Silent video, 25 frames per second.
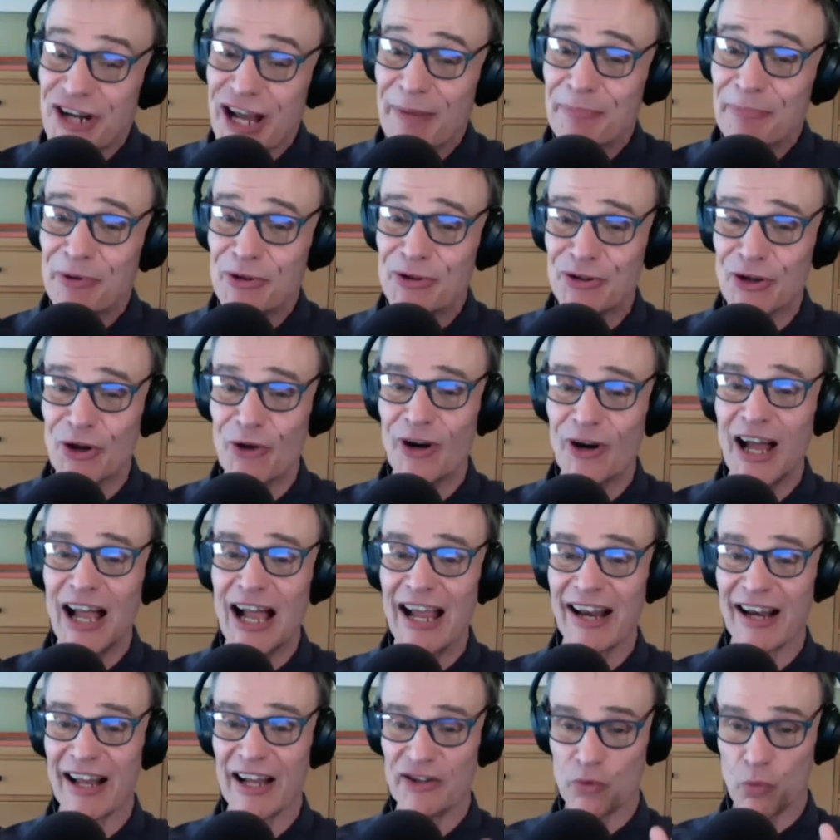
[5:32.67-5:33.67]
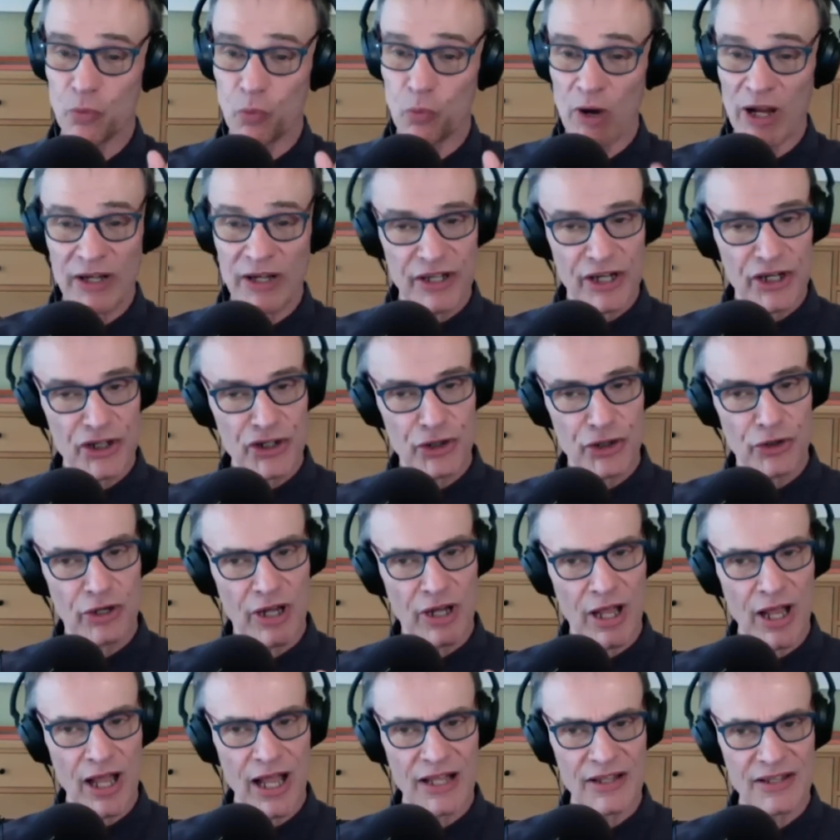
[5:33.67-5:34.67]
episode highlights one dish or
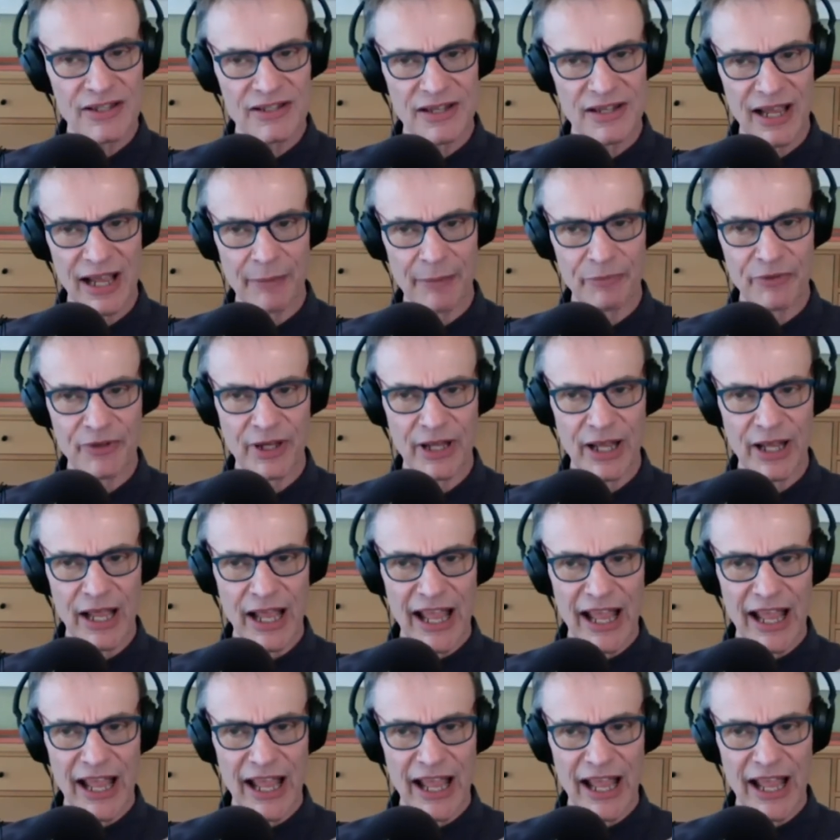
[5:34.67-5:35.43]
concept